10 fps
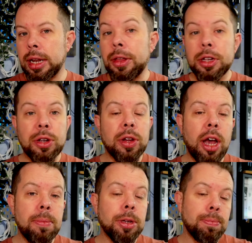Now this could
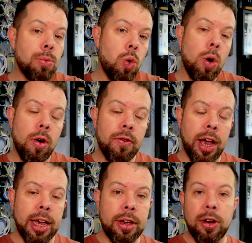come as more of
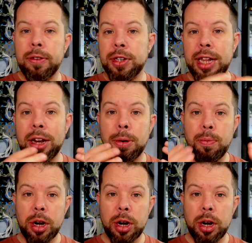a kind of standard